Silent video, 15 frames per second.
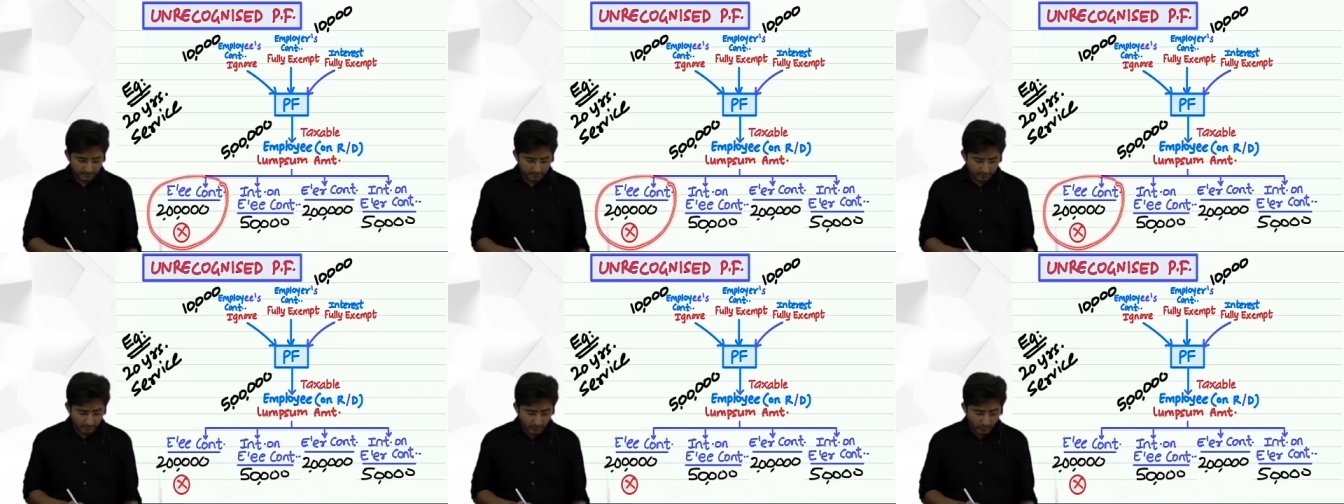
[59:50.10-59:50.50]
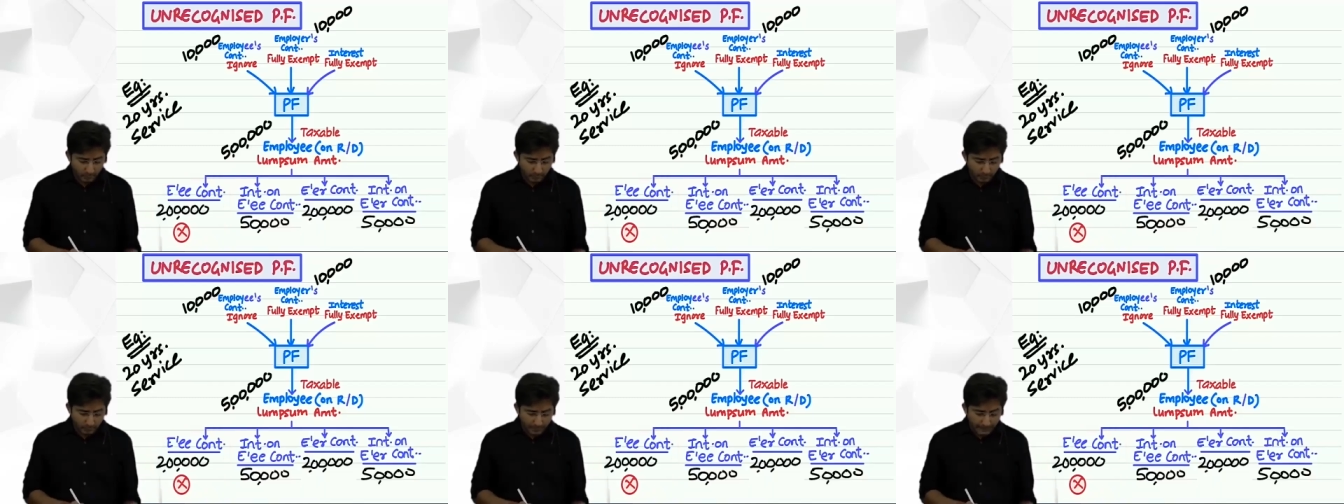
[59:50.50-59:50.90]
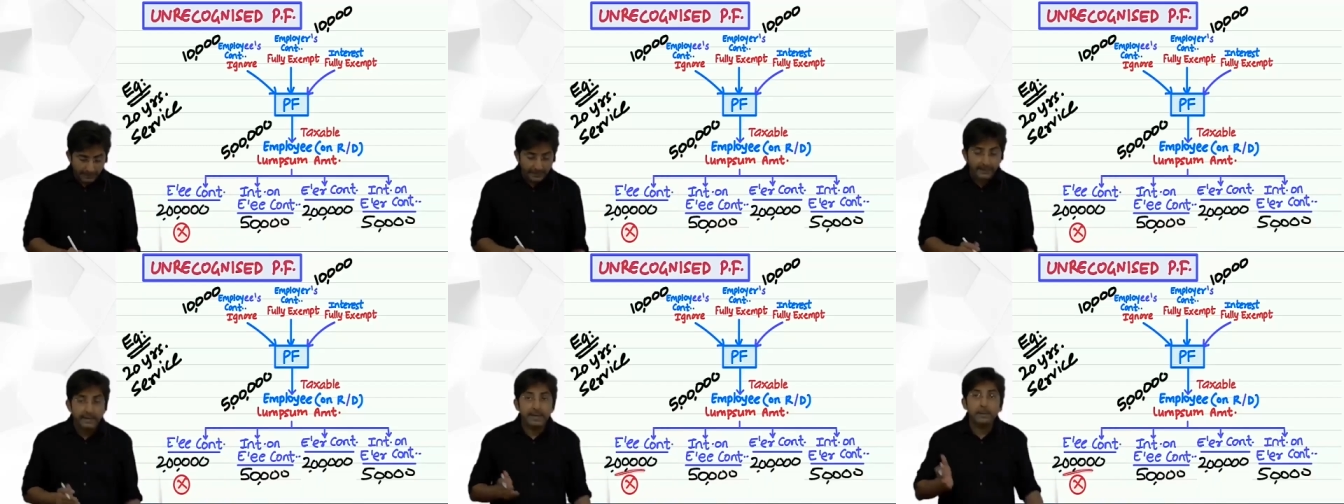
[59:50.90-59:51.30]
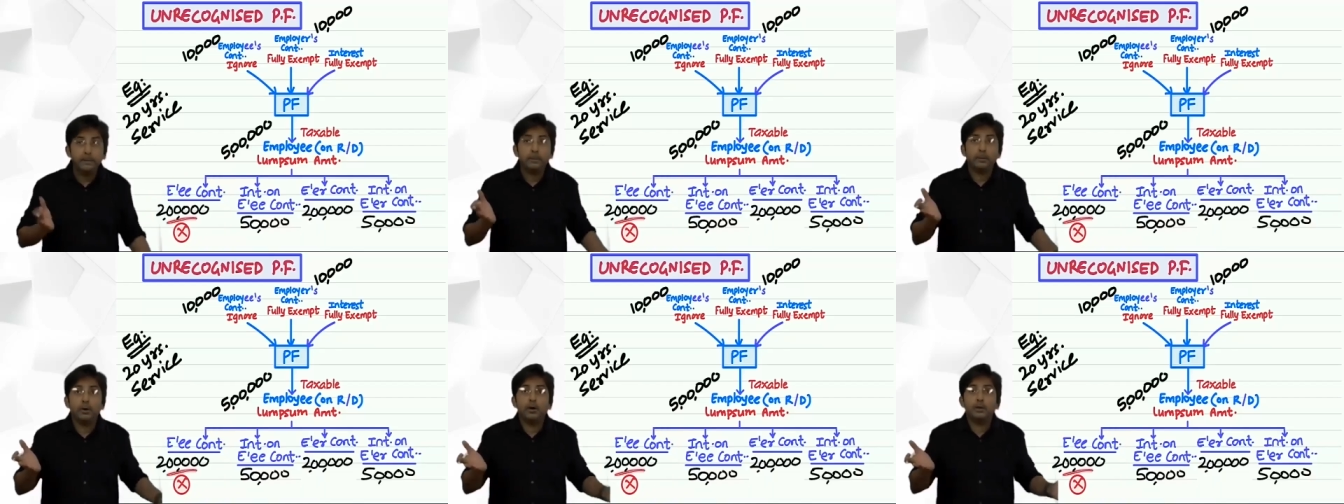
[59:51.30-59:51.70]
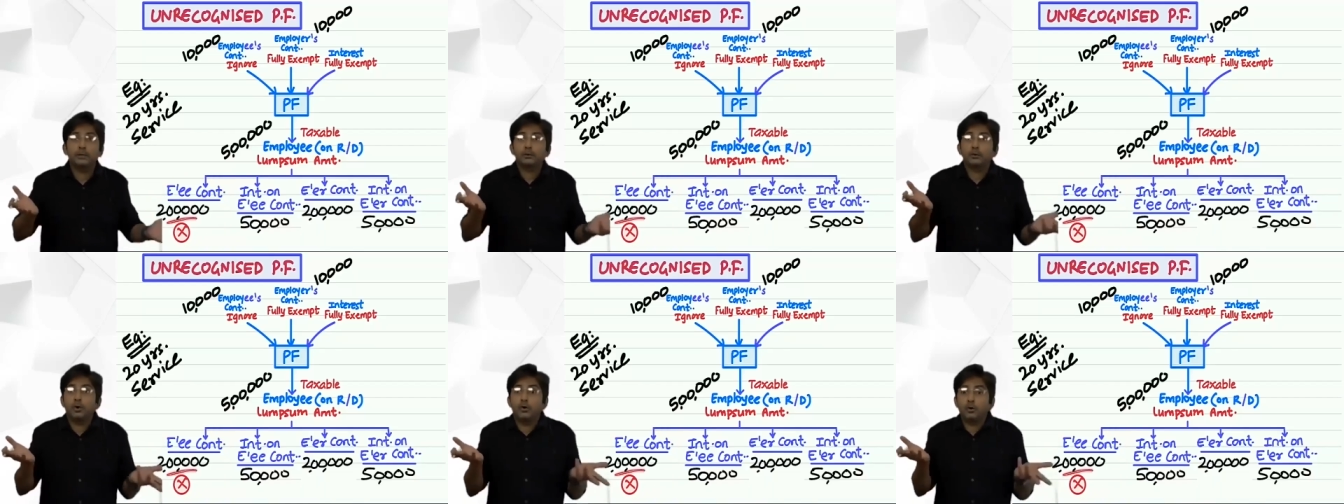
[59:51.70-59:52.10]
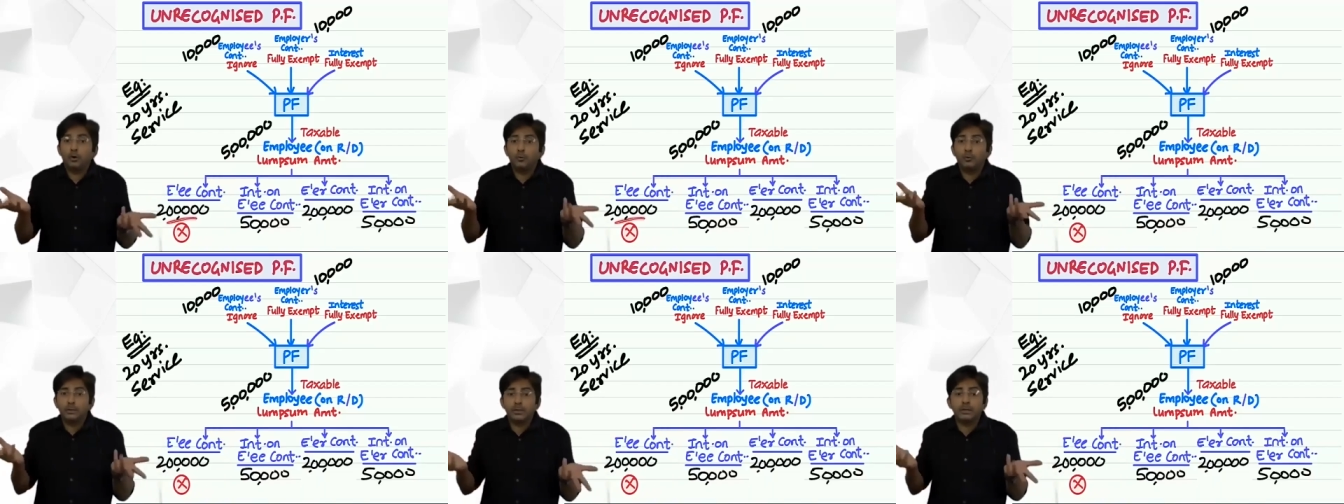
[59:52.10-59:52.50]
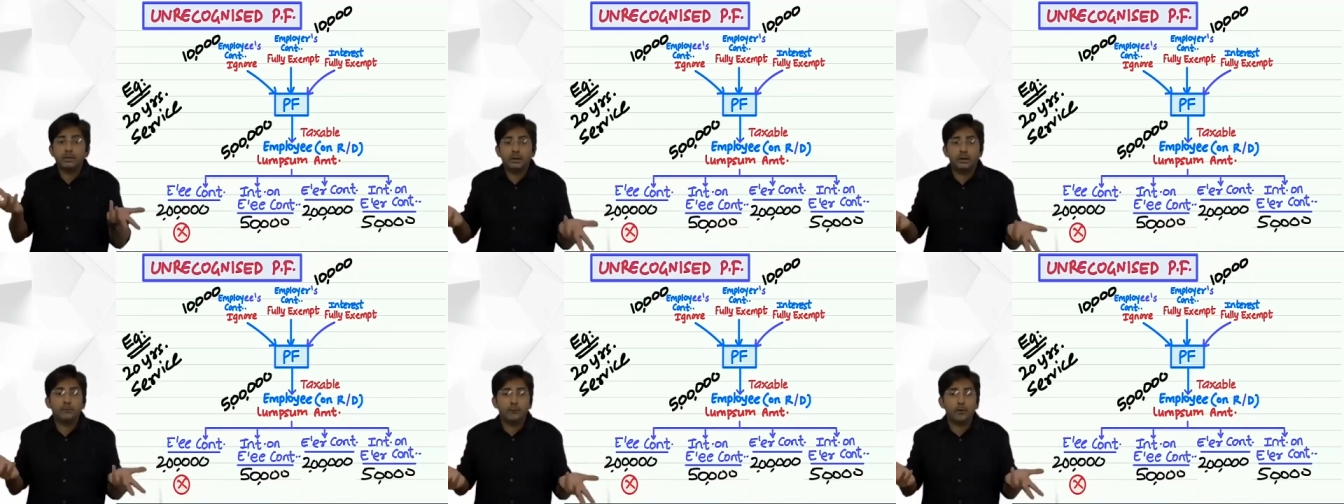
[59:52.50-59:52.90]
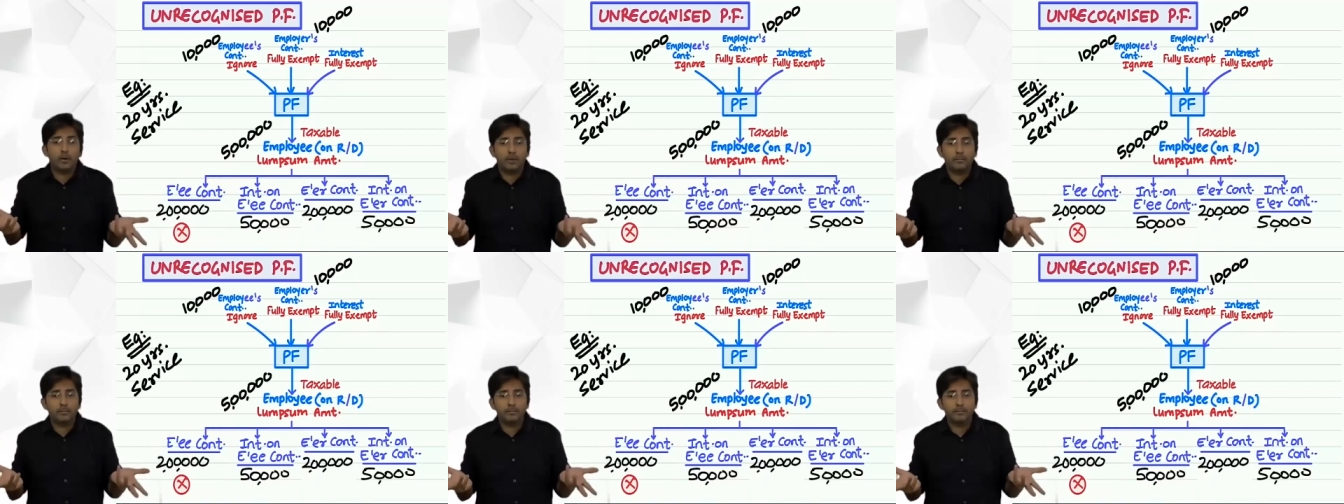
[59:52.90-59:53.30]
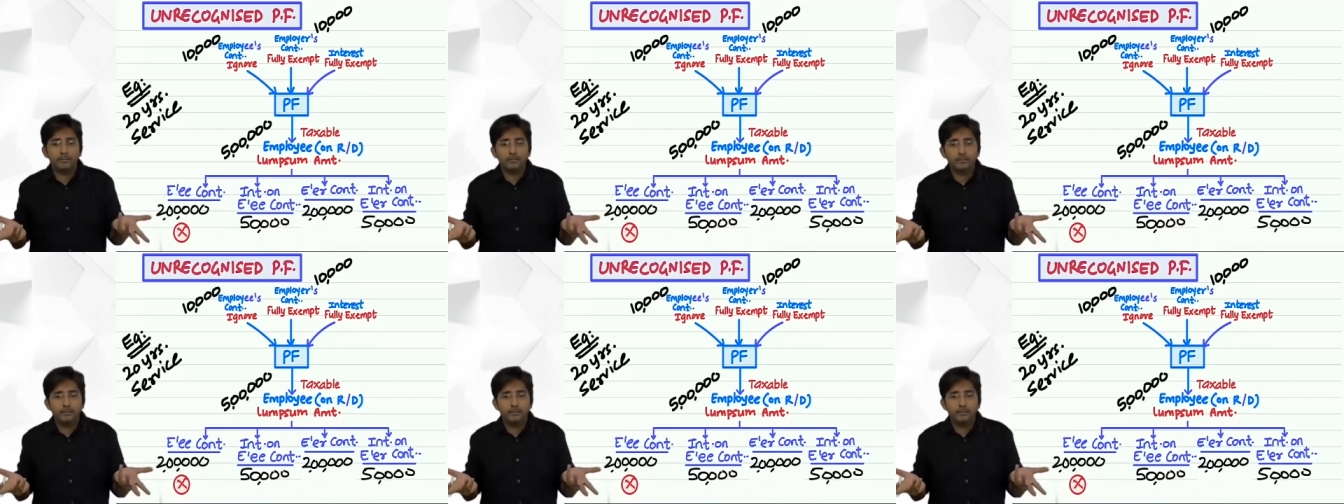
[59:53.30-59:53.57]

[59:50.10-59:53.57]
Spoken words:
Because where did employee's contribution come from?